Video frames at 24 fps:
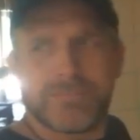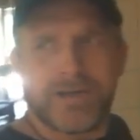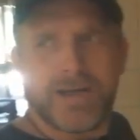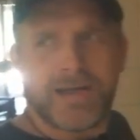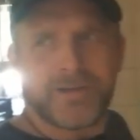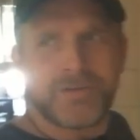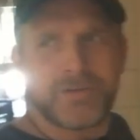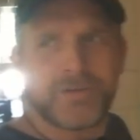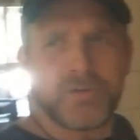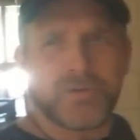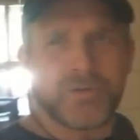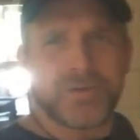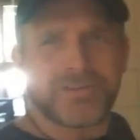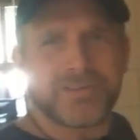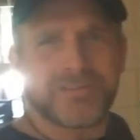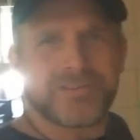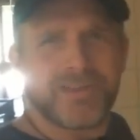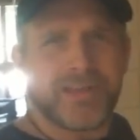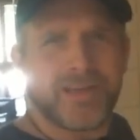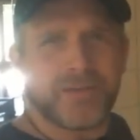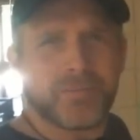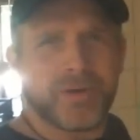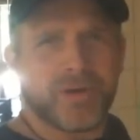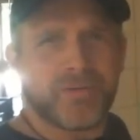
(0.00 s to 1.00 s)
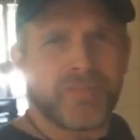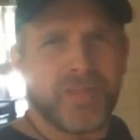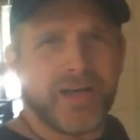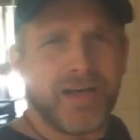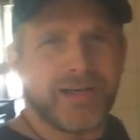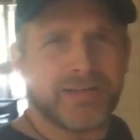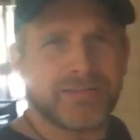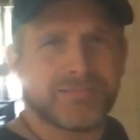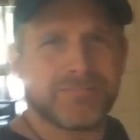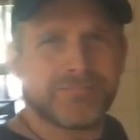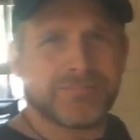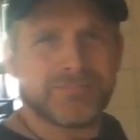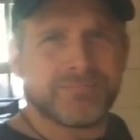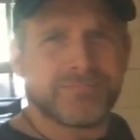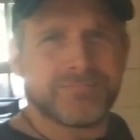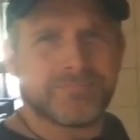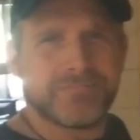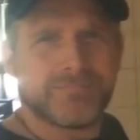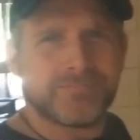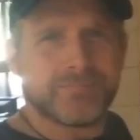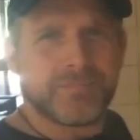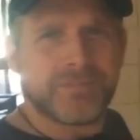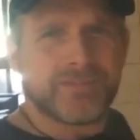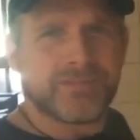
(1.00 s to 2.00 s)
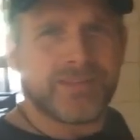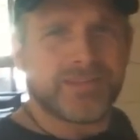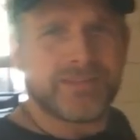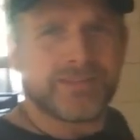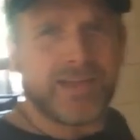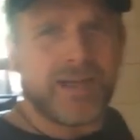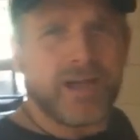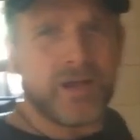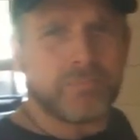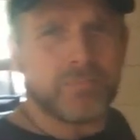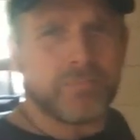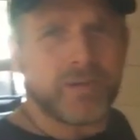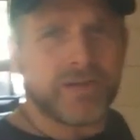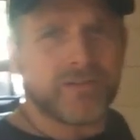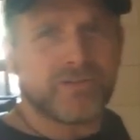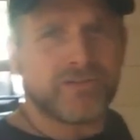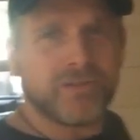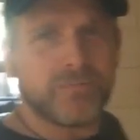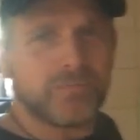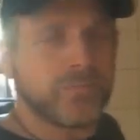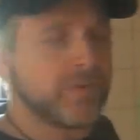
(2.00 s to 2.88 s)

I don't know what to say about that. Sit down, bitch,